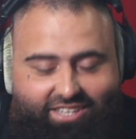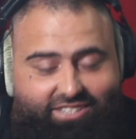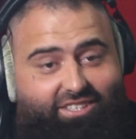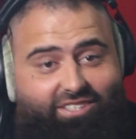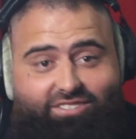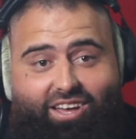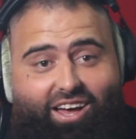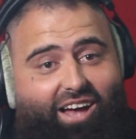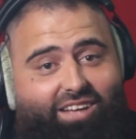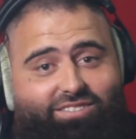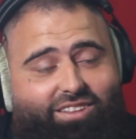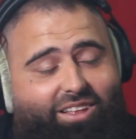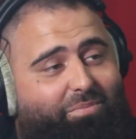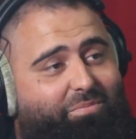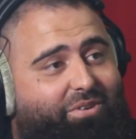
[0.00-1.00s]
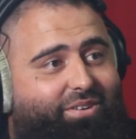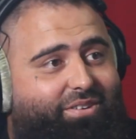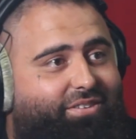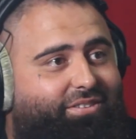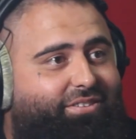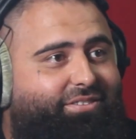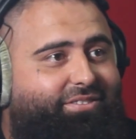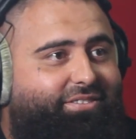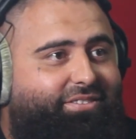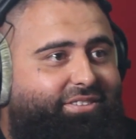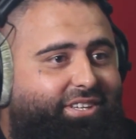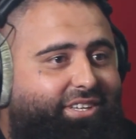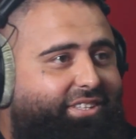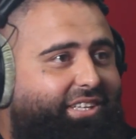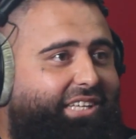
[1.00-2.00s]
He's just a hustler, bro.
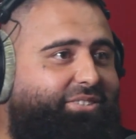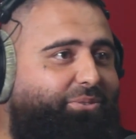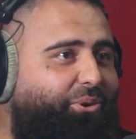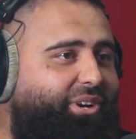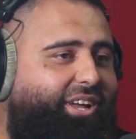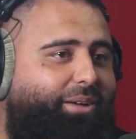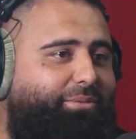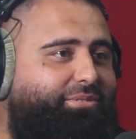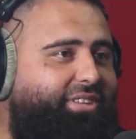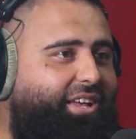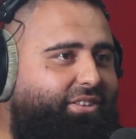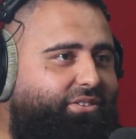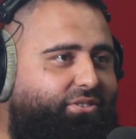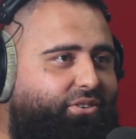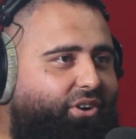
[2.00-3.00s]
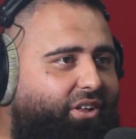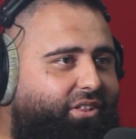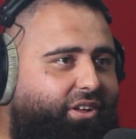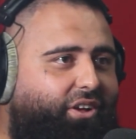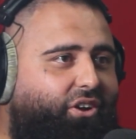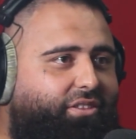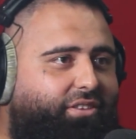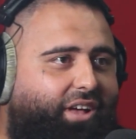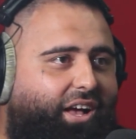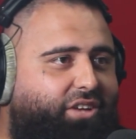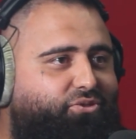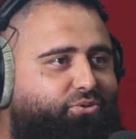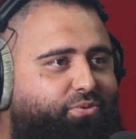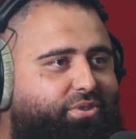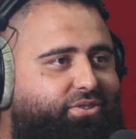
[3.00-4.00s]
That's what it comes down to. You either got the
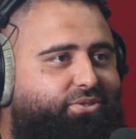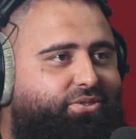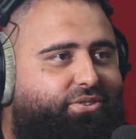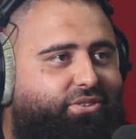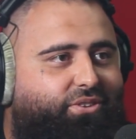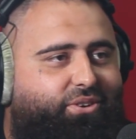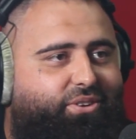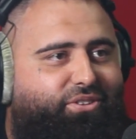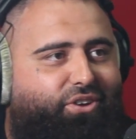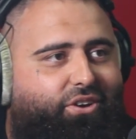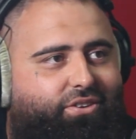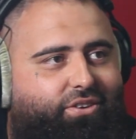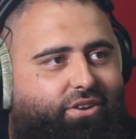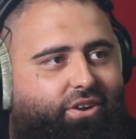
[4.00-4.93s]
hustle in you, or you don't. You know.